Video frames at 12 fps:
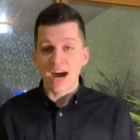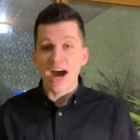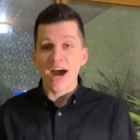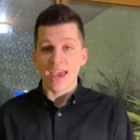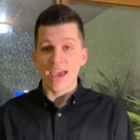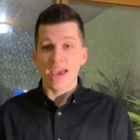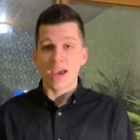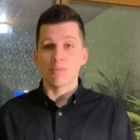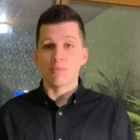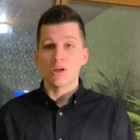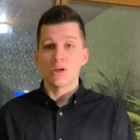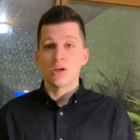I
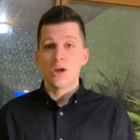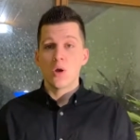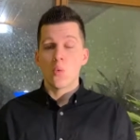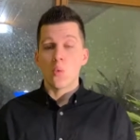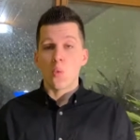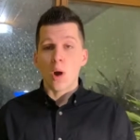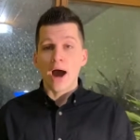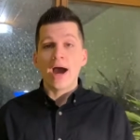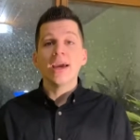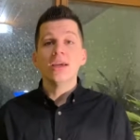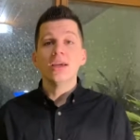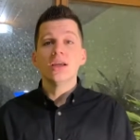am.
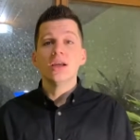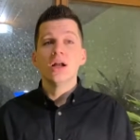Why?